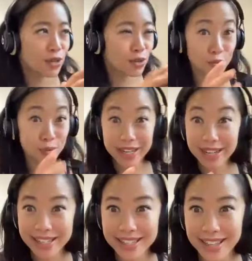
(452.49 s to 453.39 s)
you
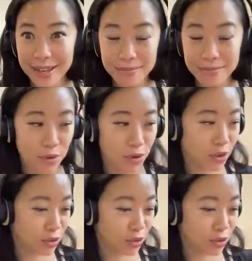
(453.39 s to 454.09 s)
witness them or